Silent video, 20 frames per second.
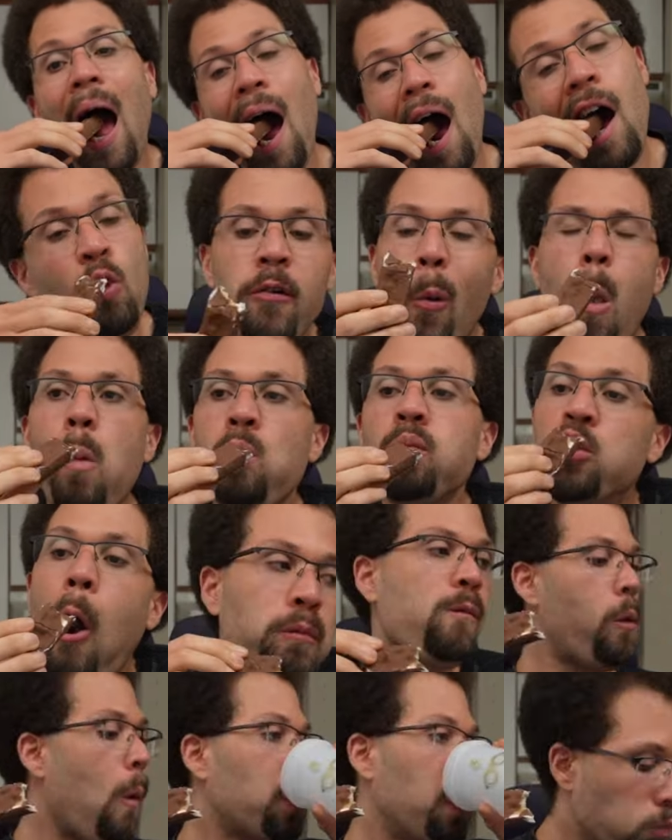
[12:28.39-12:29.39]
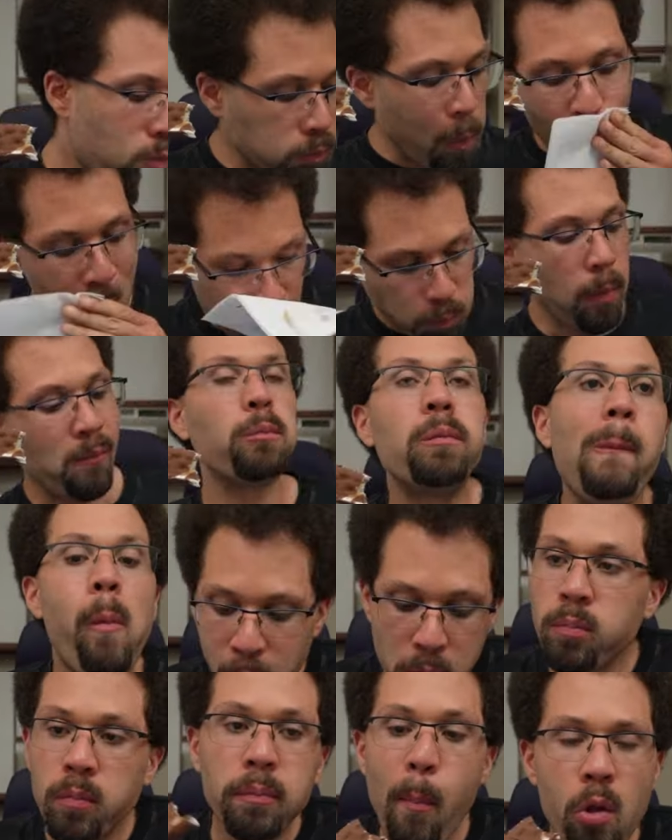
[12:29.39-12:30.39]
Stop your whining, man. Put
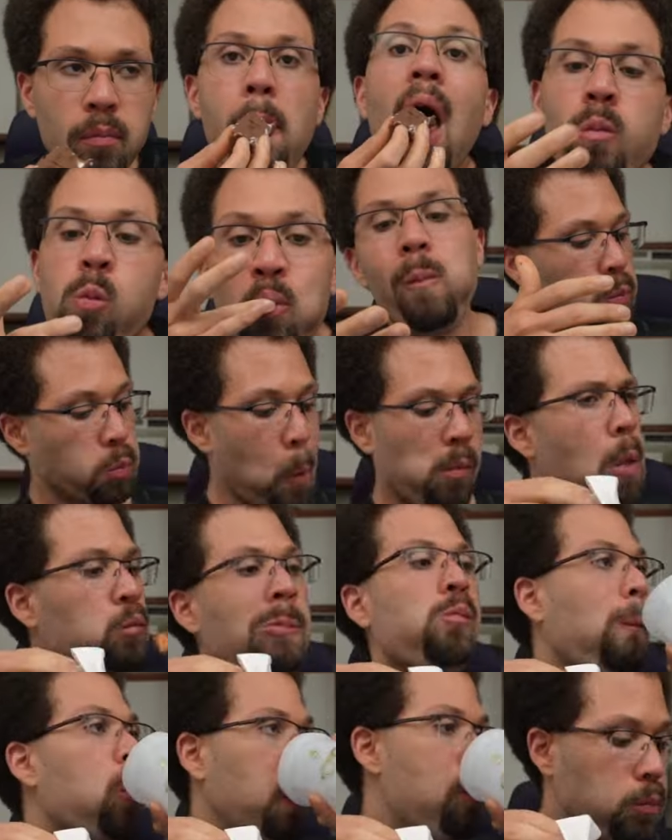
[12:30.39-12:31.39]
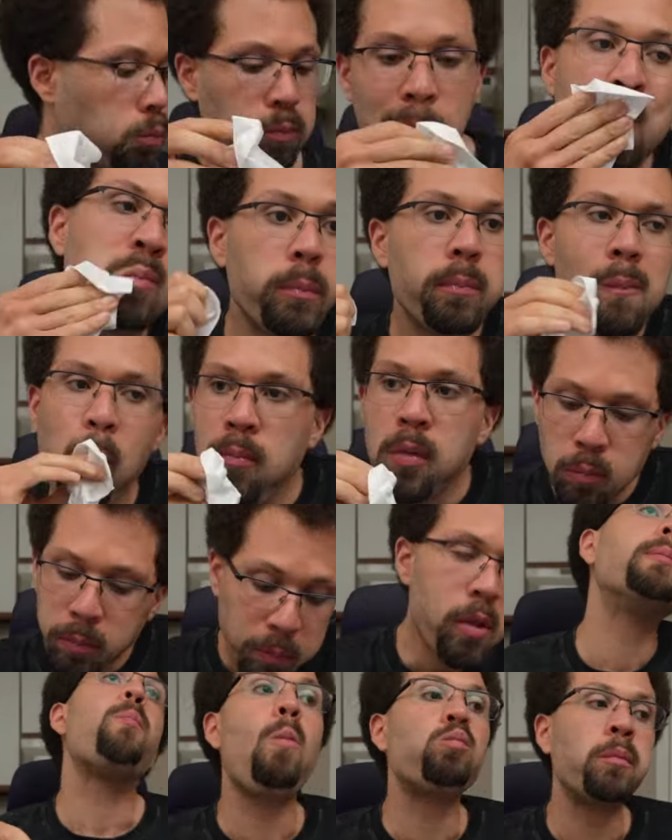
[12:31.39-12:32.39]
your head down. Focus. The
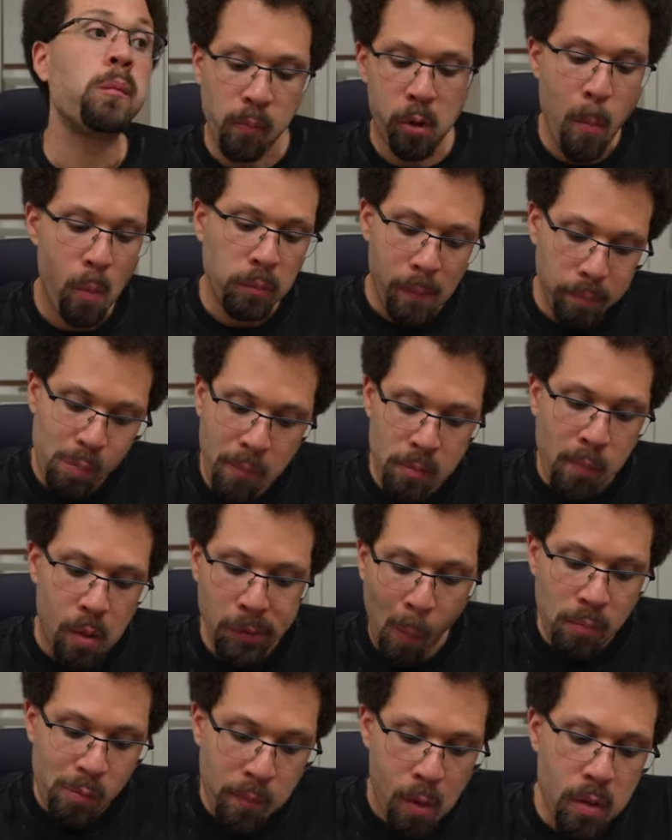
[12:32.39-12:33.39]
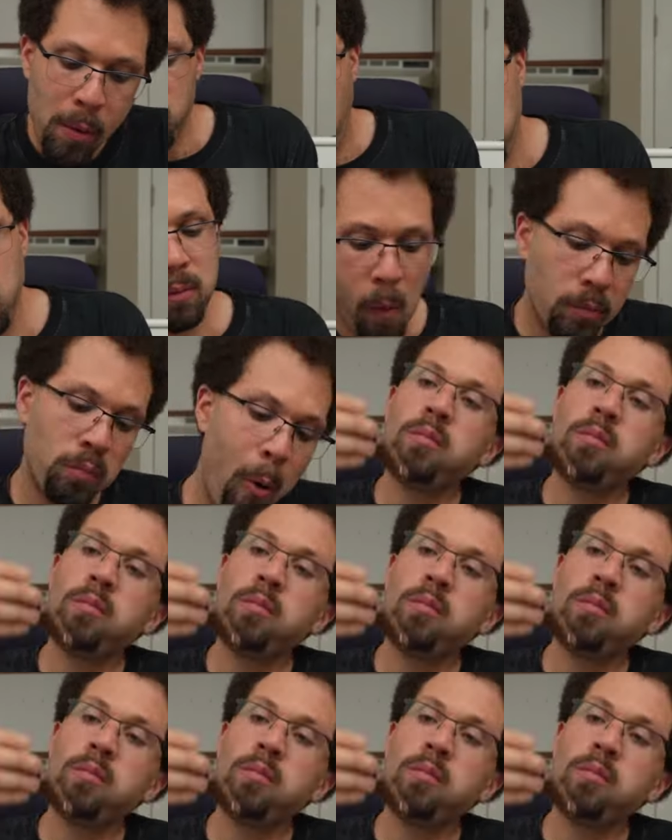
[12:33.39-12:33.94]
sugar really hit me at this point,